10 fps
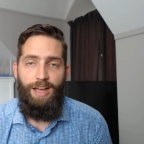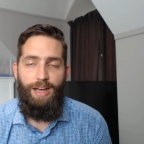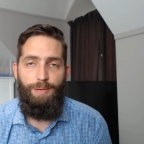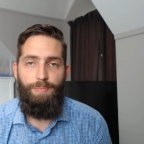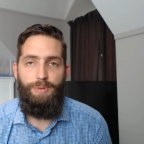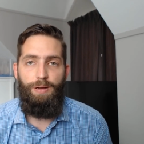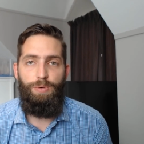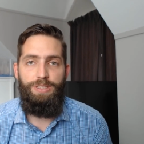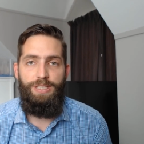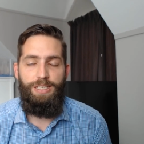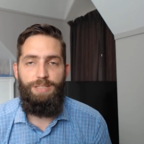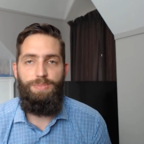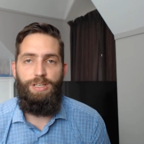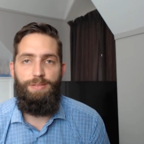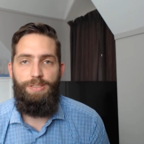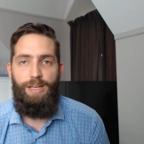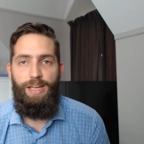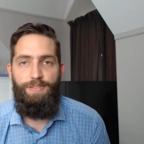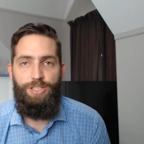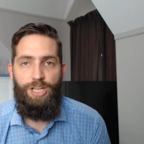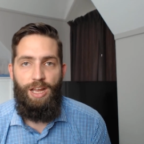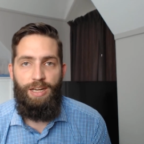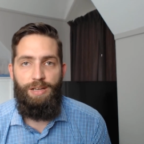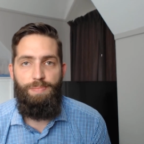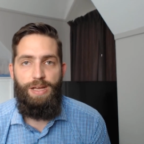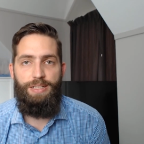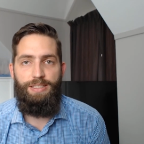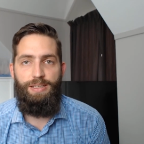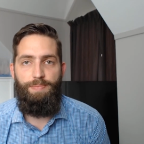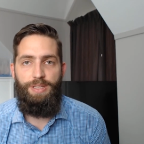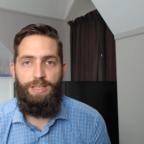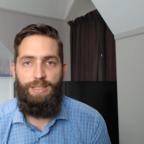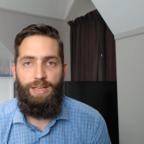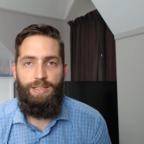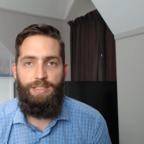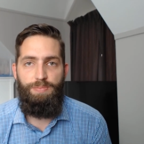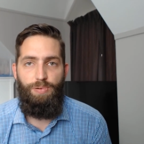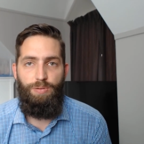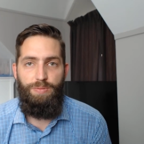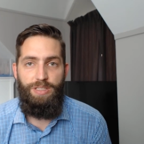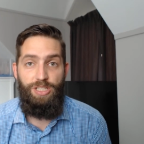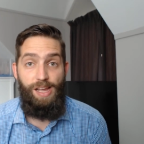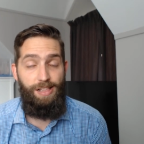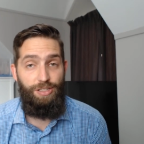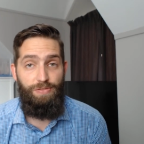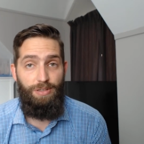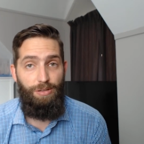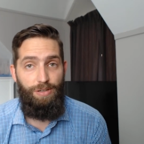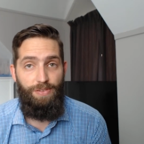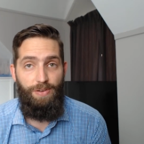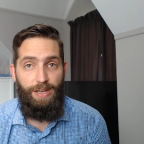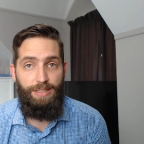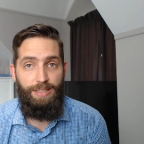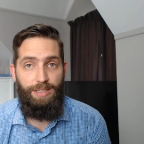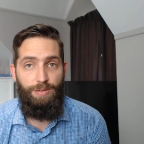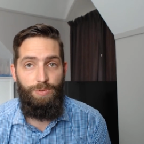But I wanted to take some time today, have a chat about something that is probably a challenge for a lot of you out there,